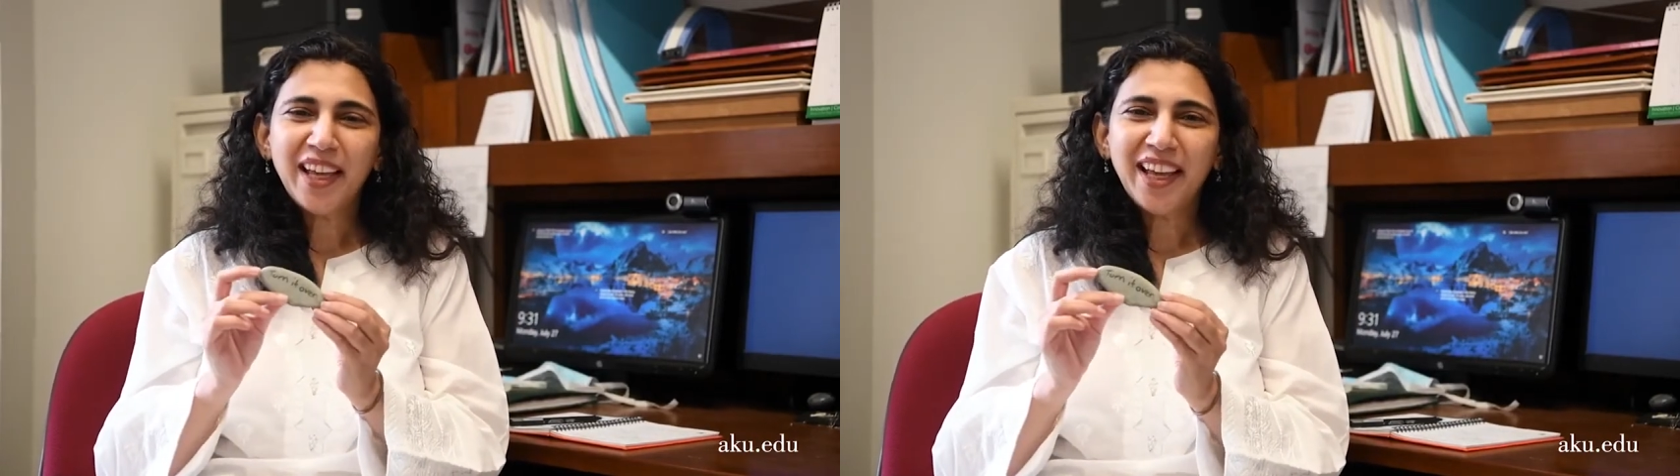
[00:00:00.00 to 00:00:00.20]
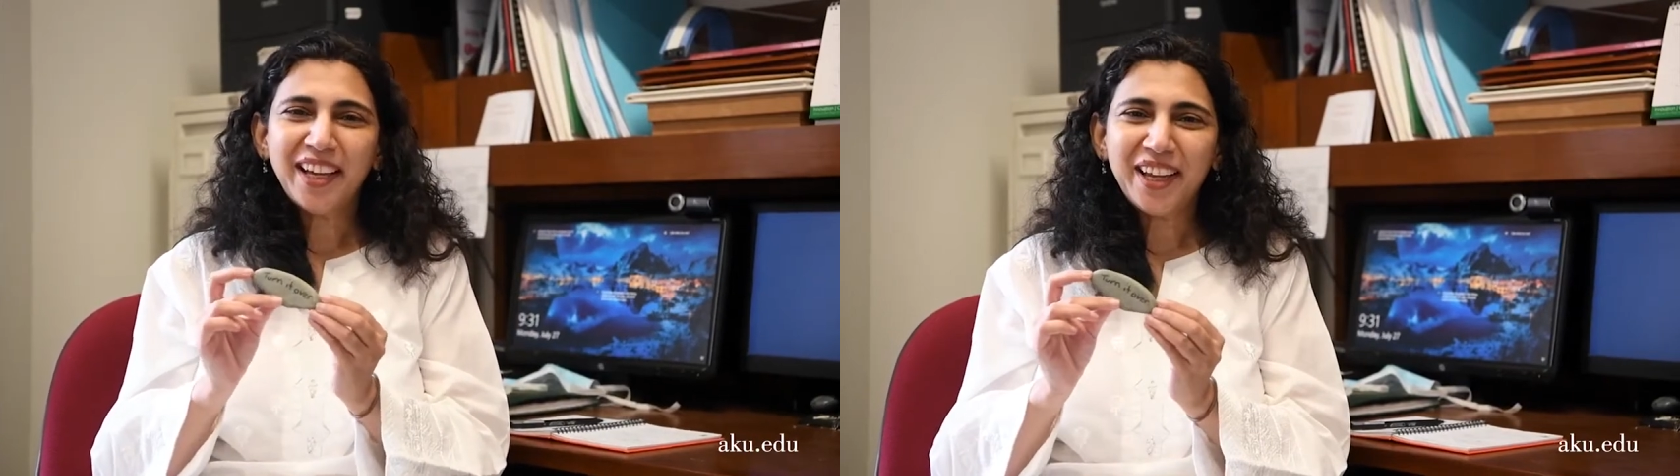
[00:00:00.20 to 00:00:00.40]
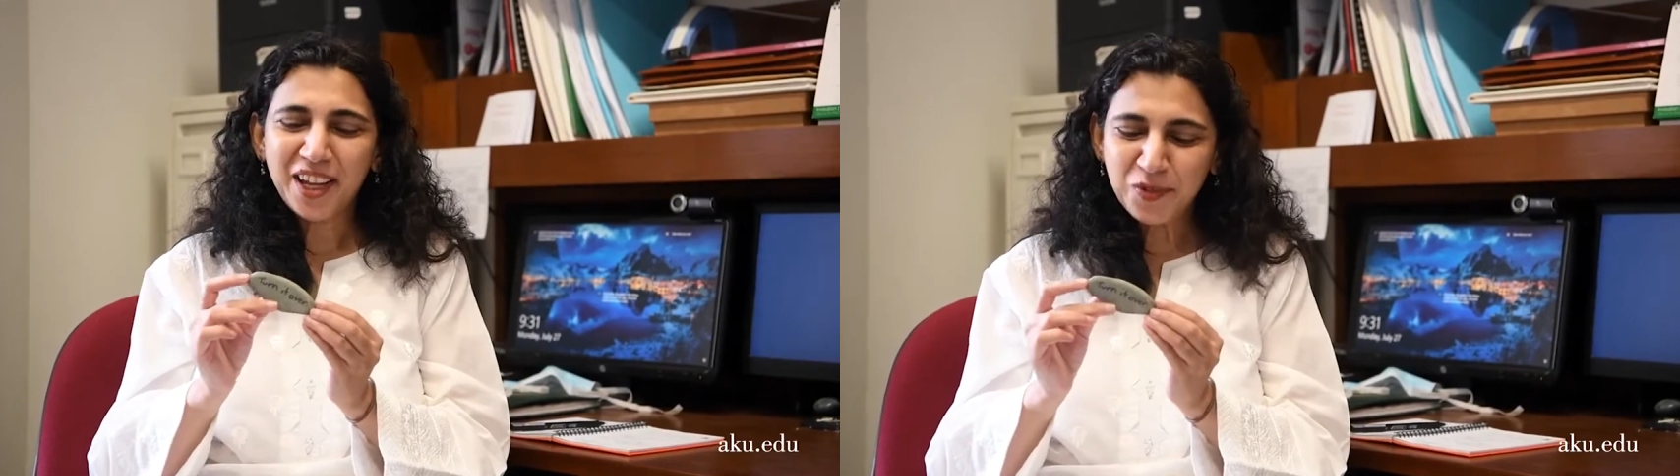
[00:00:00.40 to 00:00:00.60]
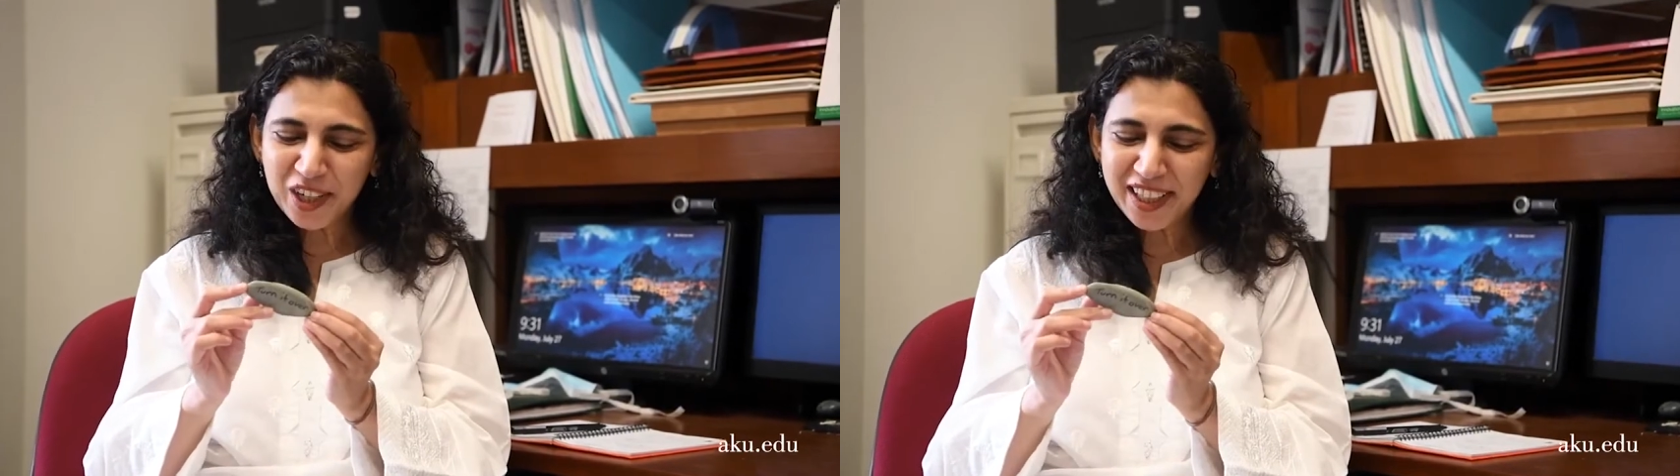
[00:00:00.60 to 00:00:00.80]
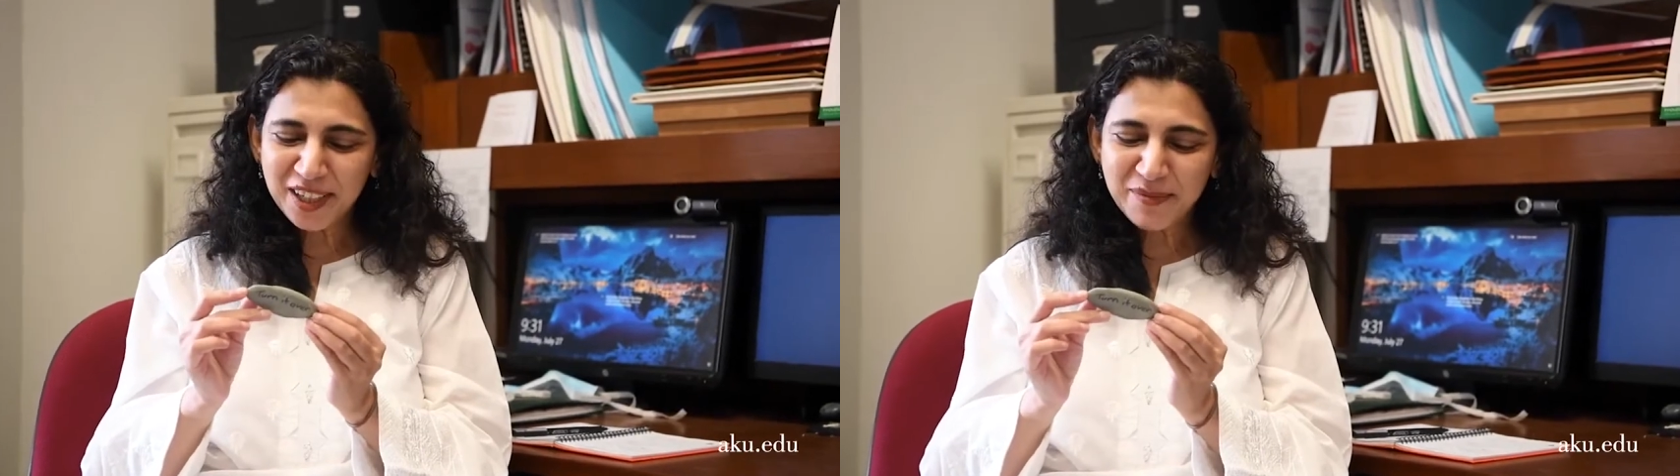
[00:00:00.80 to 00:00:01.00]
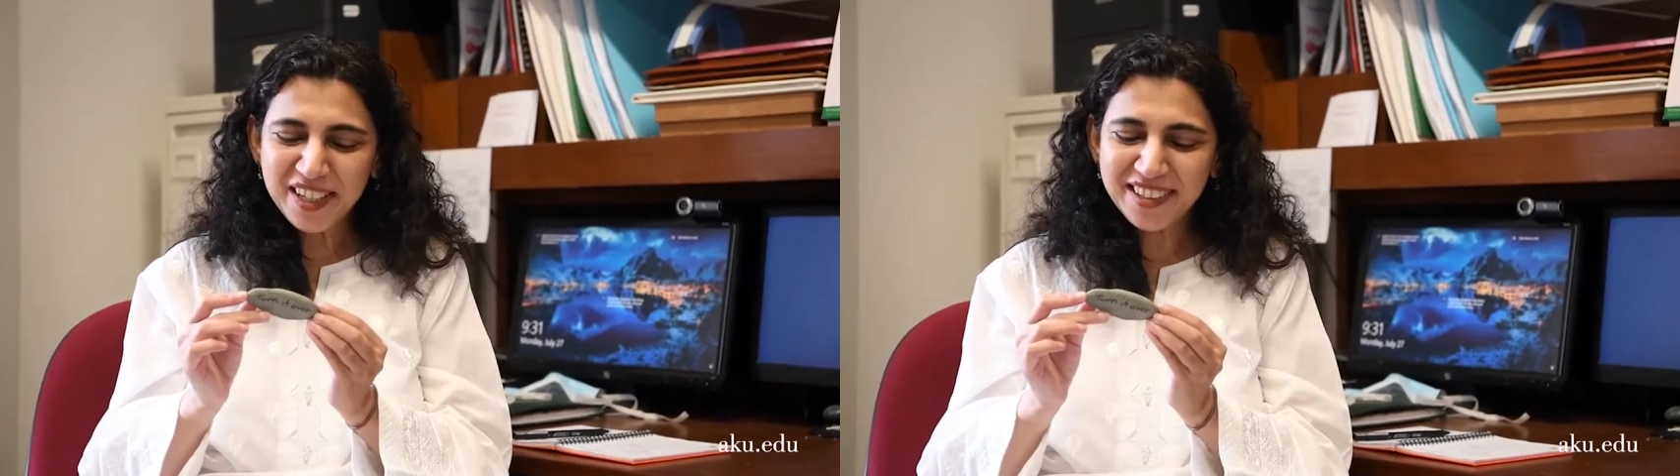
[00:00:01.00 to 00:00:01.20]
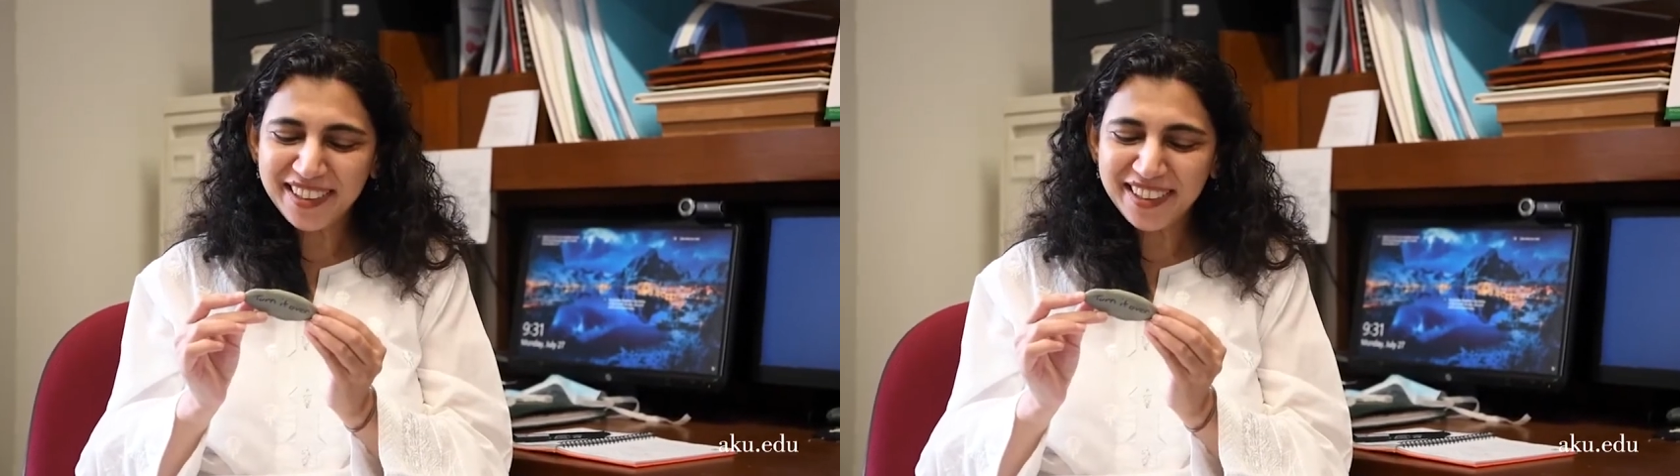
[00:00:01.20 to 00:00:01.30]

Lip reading: and what that means